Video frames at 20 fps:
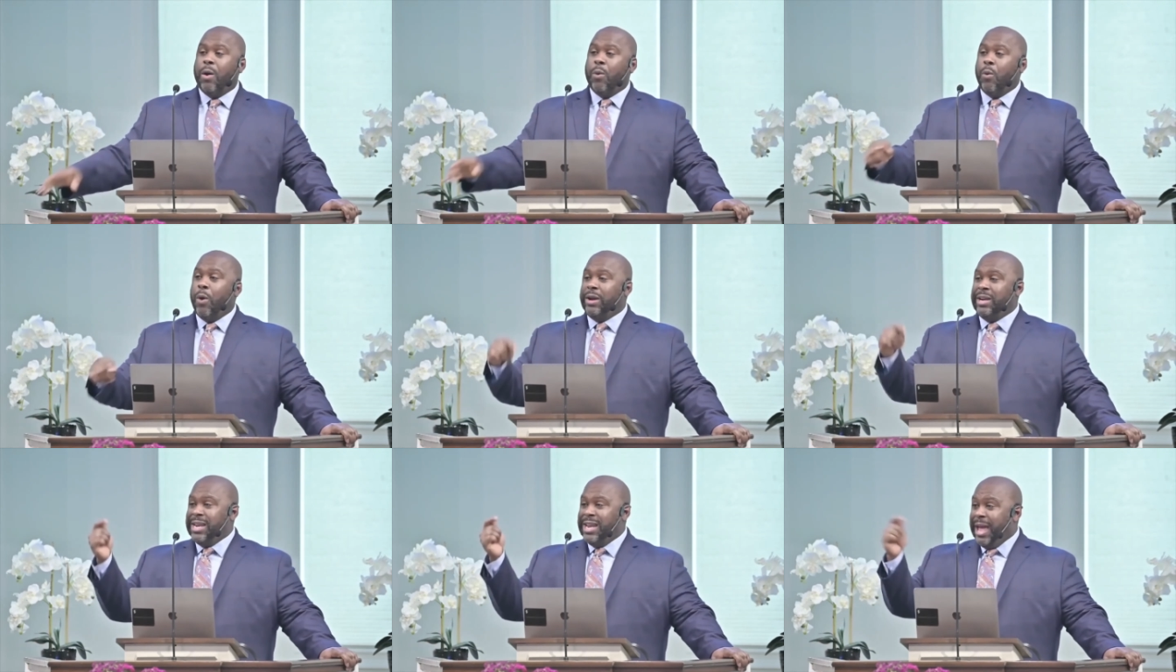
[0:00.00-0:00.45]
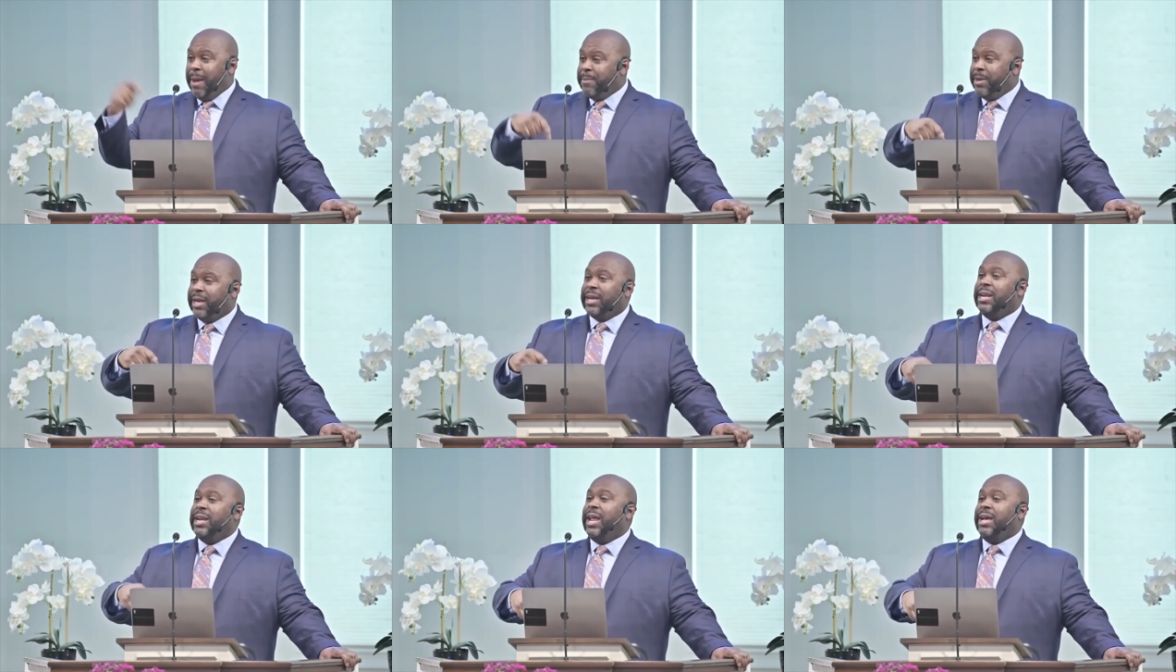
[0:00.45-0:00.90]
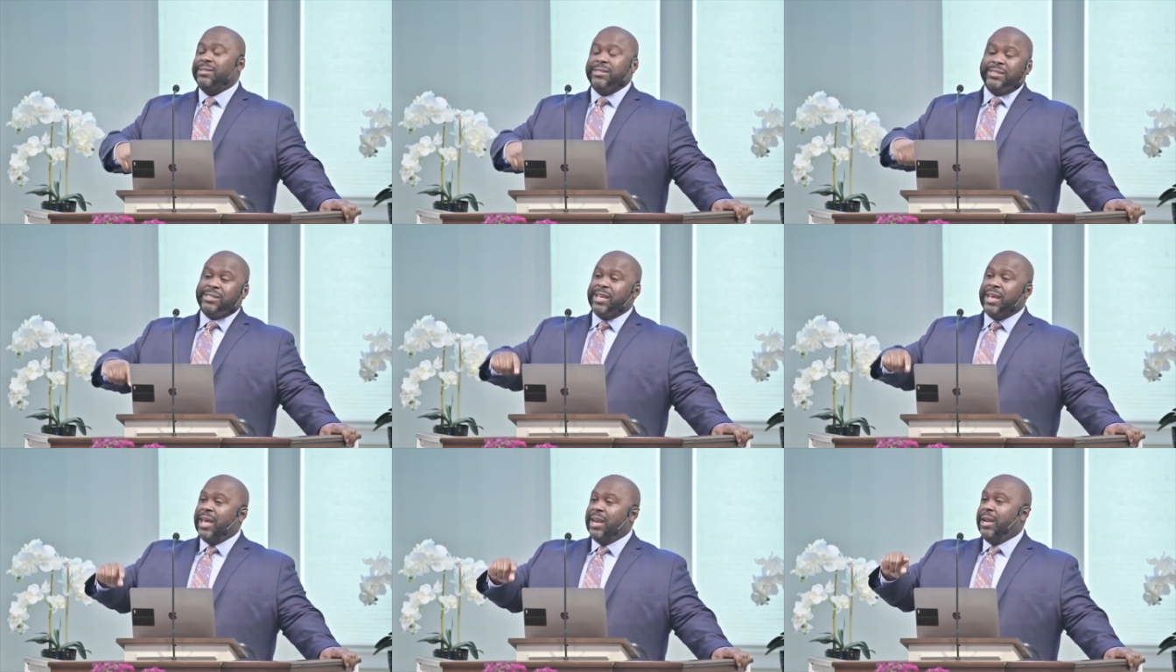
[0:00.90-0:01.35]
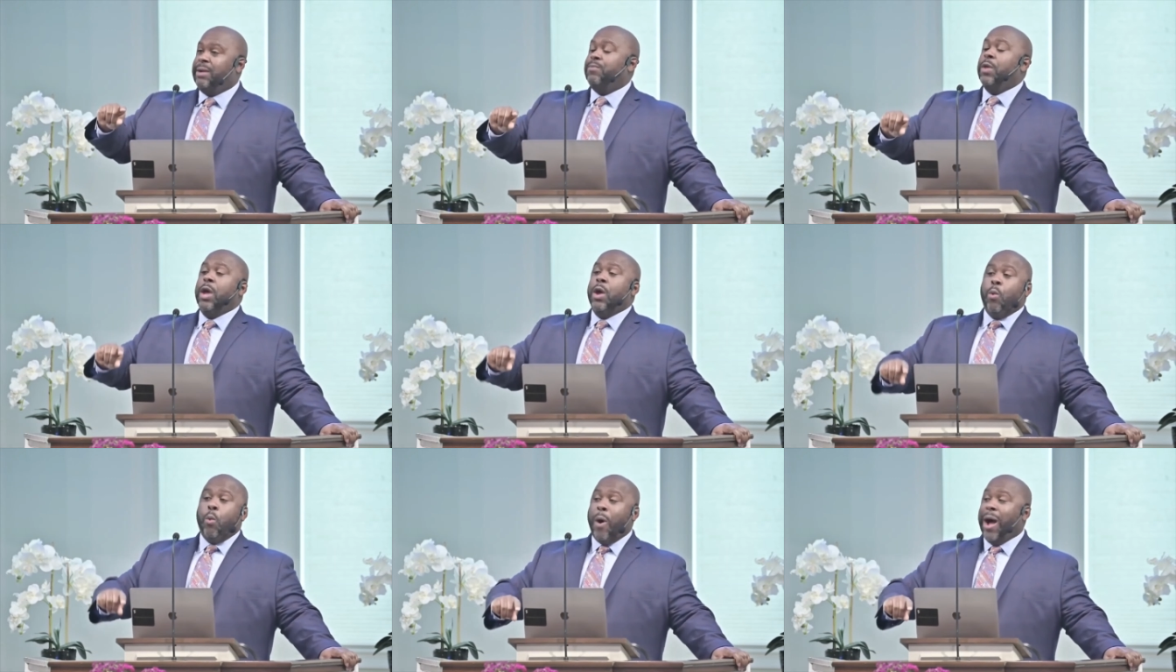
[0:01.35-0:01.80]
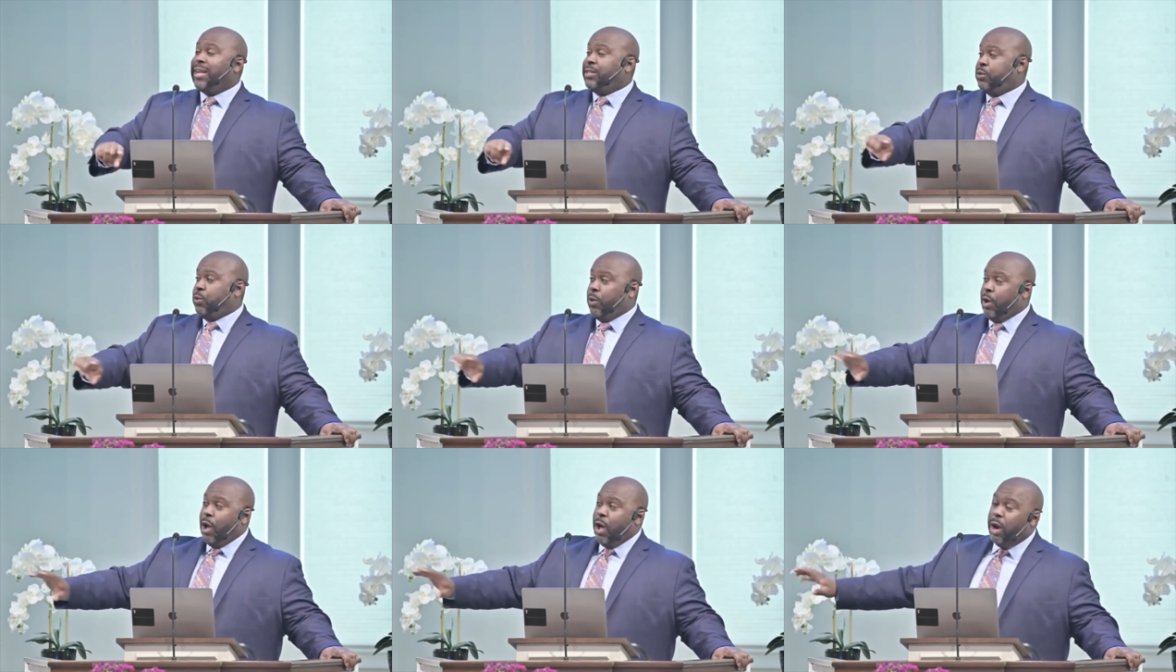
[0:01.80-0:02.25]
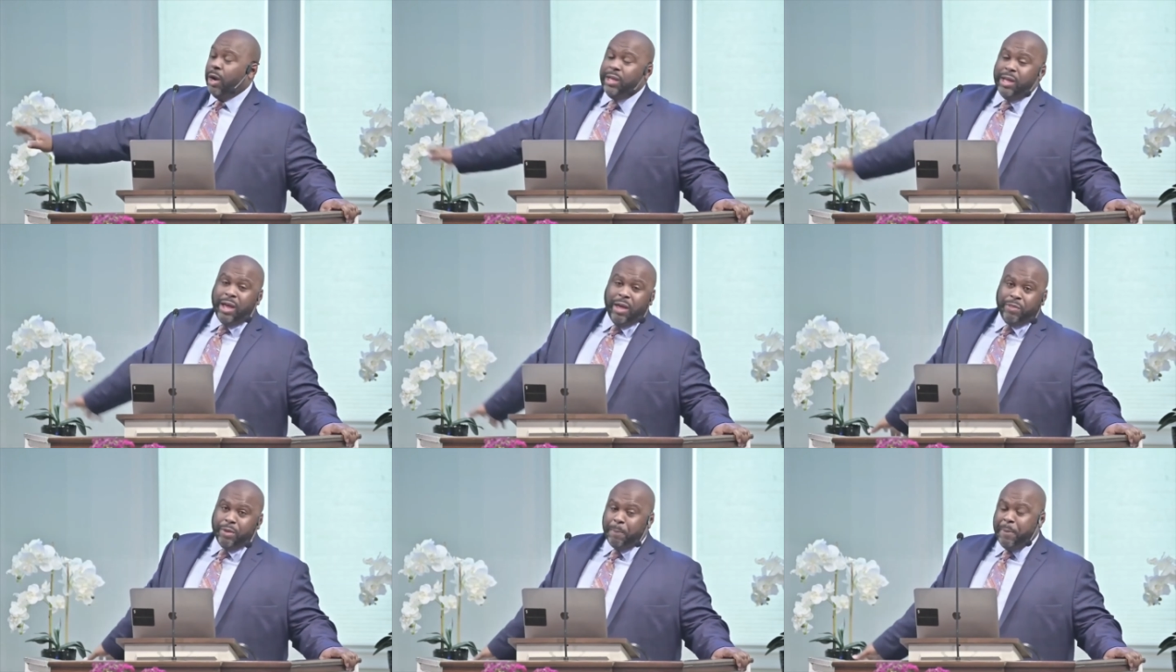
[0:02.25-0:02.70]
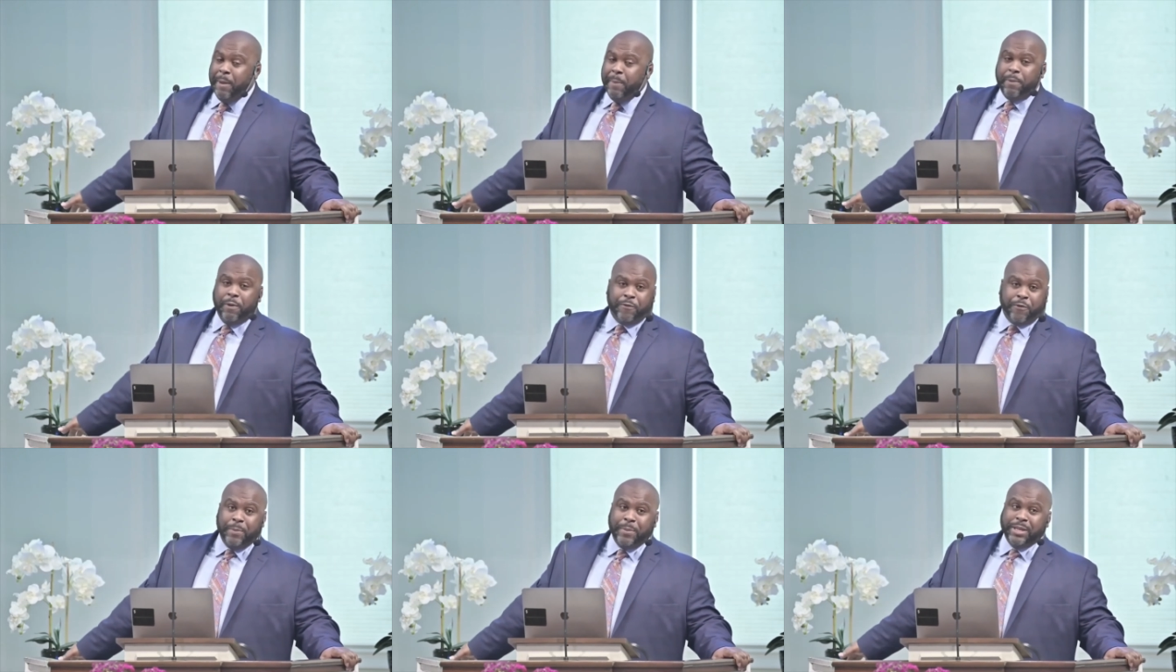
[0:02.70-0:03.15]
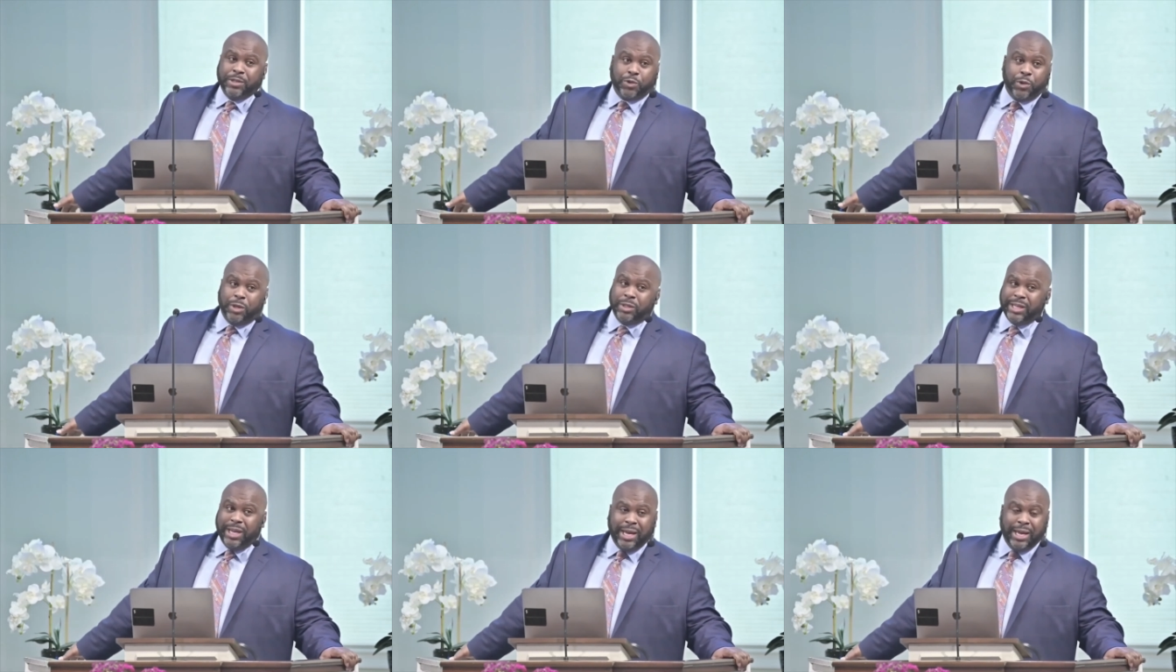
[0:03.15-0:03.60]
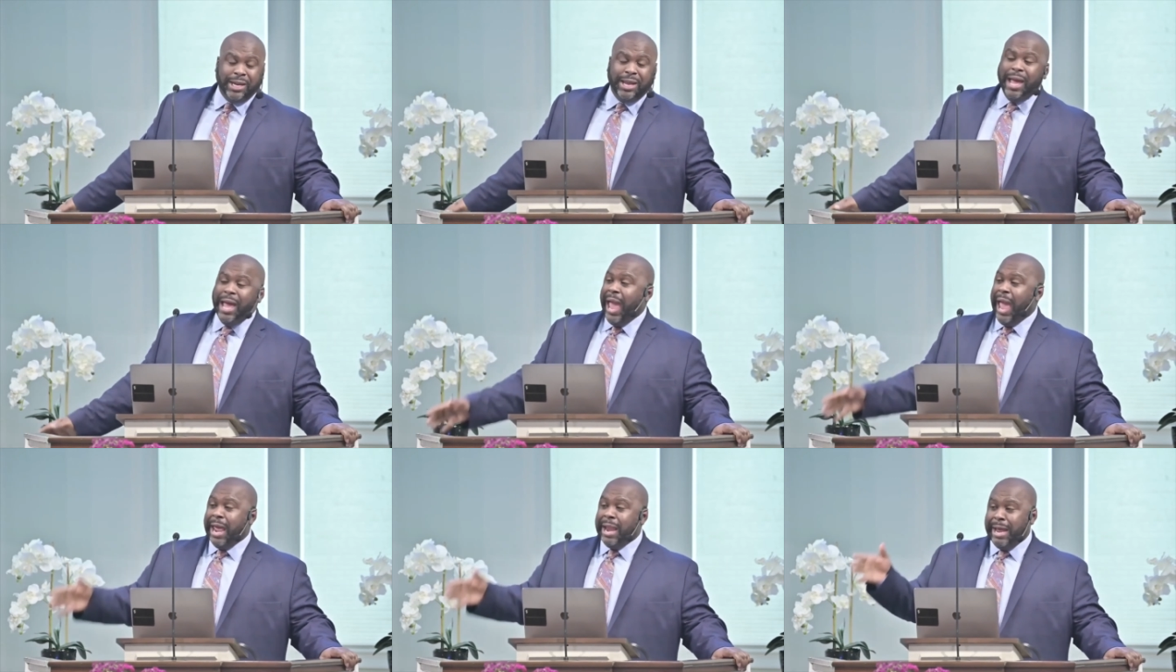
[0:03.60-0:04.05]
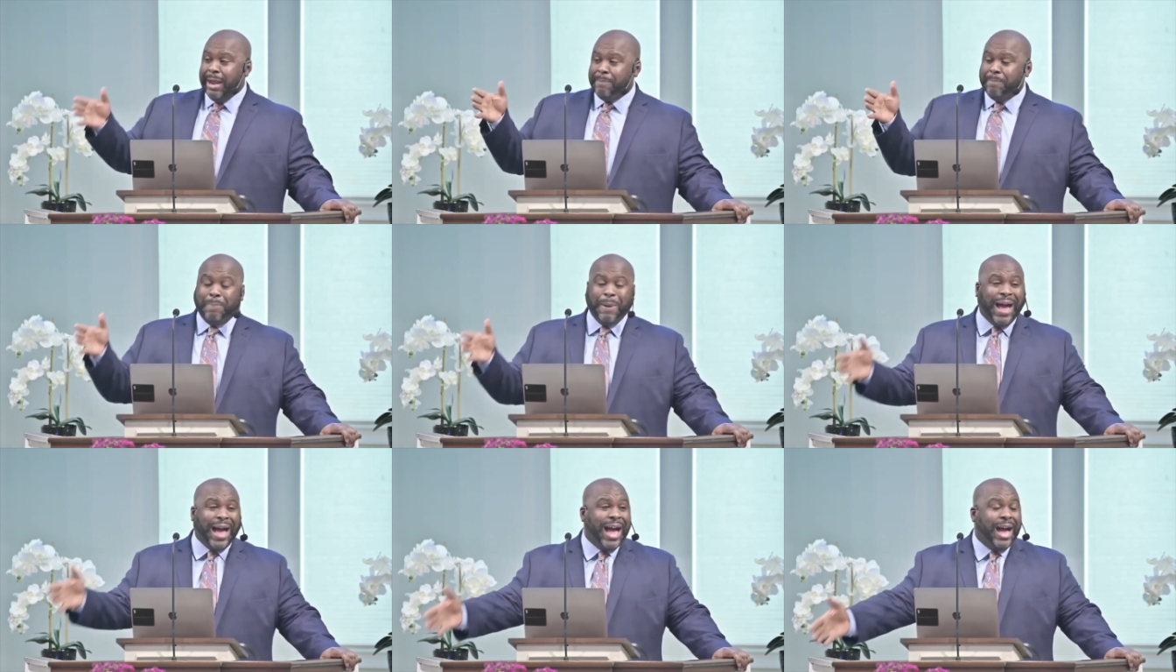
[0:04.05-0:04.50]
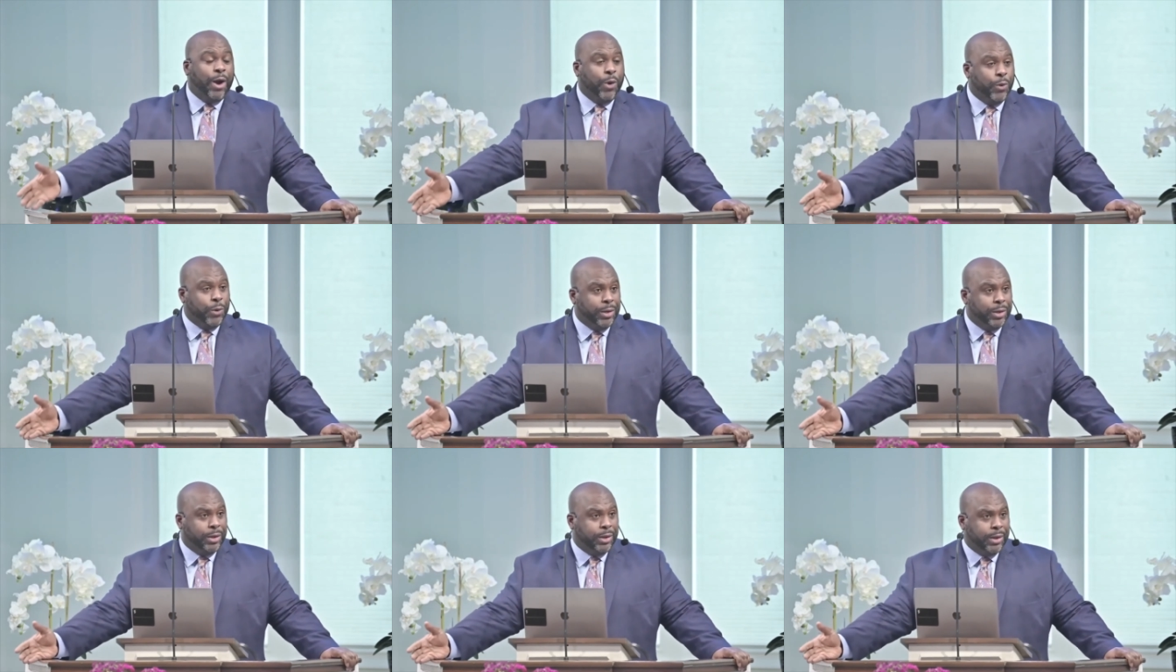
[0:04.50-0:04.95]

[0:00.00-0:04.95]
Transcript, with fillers: what Nebuchadnezzar said and watched what all the other people from Israel did and had bowed.